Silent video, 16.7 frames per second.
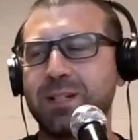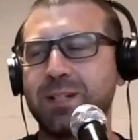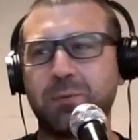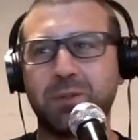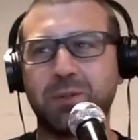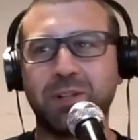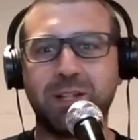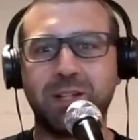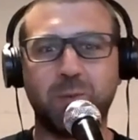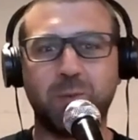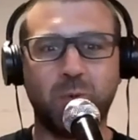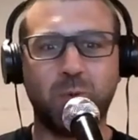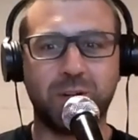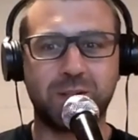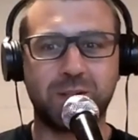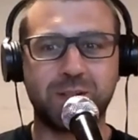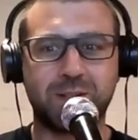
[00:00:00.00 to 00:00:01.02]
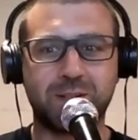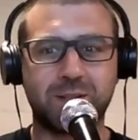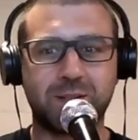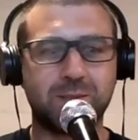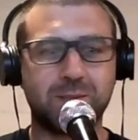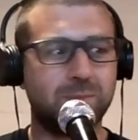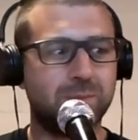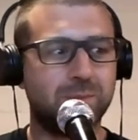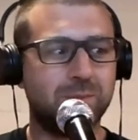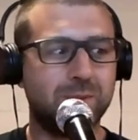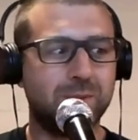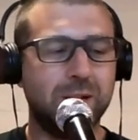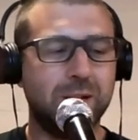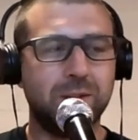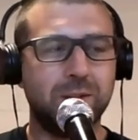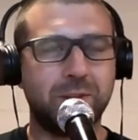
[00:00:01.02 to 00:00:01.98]
not really in the works.
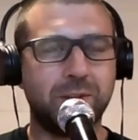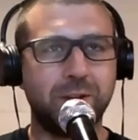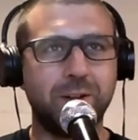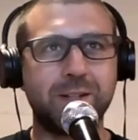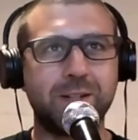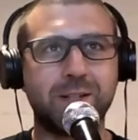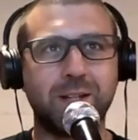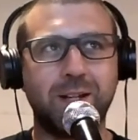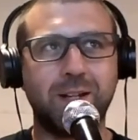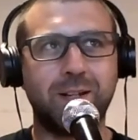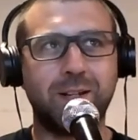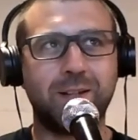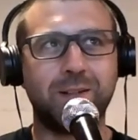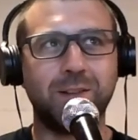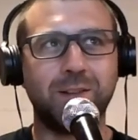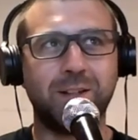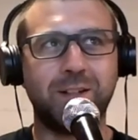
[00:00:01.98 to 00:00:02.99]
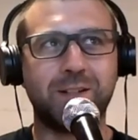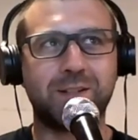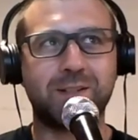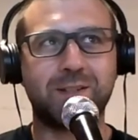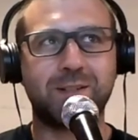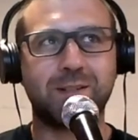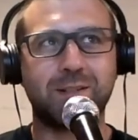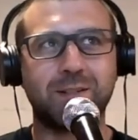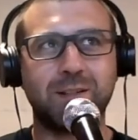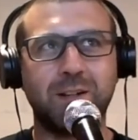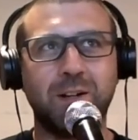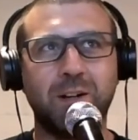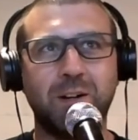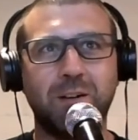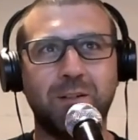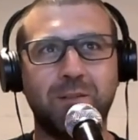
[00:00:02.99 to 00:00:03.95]
There is a list
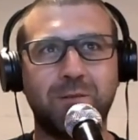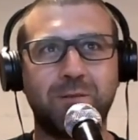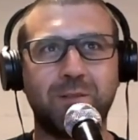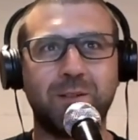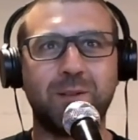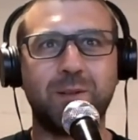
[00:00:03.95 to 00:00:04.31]
of